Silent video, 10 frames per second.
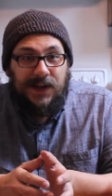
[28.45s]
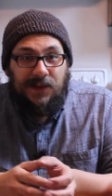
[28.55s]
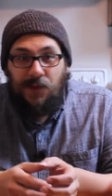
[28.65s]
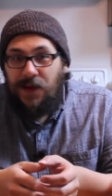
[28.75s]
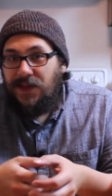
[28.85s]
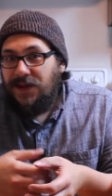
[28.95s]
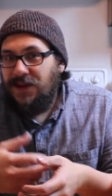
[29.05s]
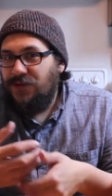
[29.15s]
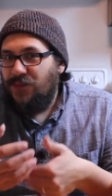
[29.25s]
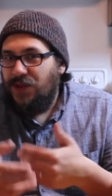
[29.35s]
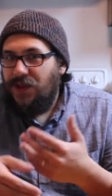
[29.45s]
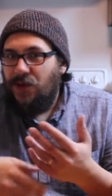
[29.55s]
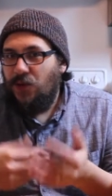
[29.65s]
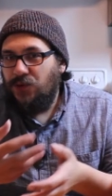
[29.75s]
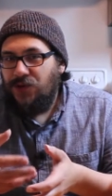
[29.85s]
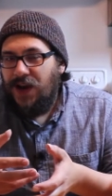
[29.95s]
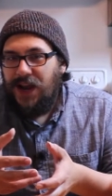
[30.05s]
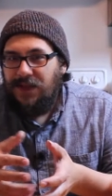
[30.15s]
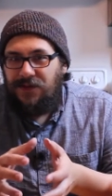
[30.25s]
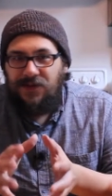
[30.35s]
the way that it doesn't really hold your
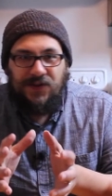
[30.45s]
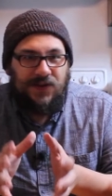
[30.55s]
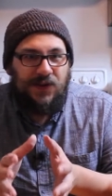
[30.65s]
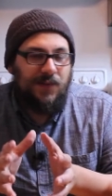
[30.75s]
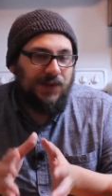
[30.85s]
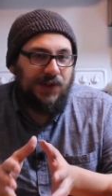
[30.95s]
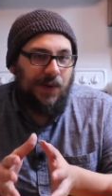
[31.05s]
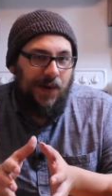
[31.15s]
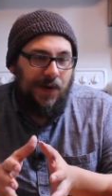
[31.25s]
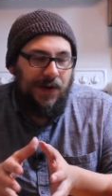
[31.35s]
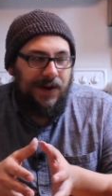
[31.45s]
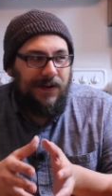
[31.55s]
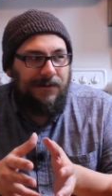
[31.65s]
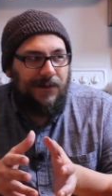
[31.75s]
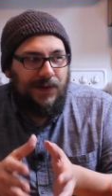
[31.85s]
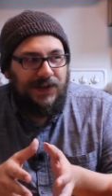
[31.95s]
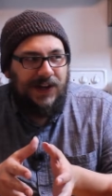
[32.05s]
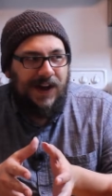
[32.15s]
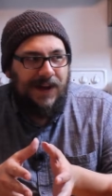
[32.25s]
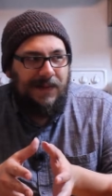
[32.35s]
hand, there's just so much going on, and for the
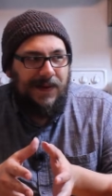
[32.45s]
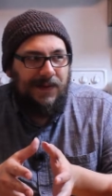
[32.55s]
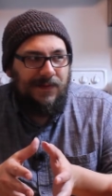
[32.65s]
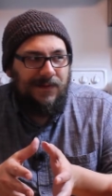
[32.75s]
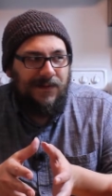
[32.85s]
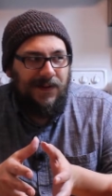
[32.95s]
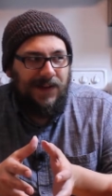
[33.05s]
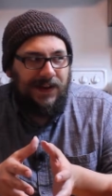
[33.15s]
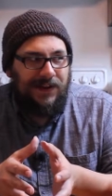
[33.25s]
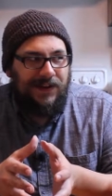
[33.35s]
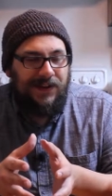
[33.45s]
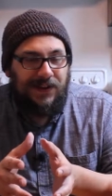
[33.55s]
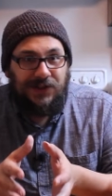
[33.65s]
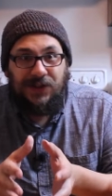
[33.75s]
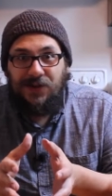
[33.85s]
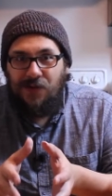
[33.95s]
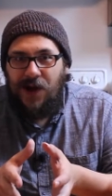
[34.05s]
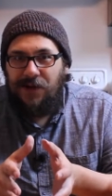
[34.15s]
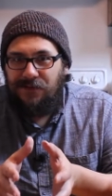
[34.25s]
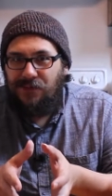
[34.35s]
time, it felt like such a
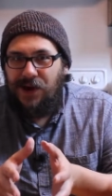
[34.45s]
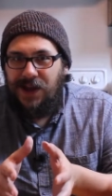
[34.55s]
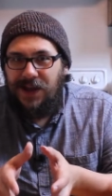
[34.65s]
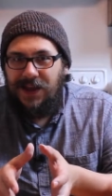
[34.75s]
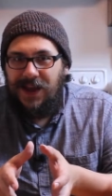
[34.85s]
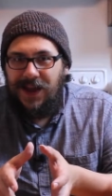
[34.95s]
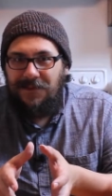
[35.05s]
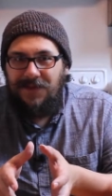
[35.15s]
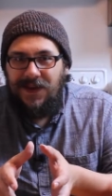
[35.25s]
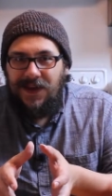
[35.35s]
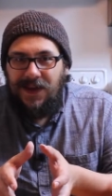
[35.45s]
groundbreaking game.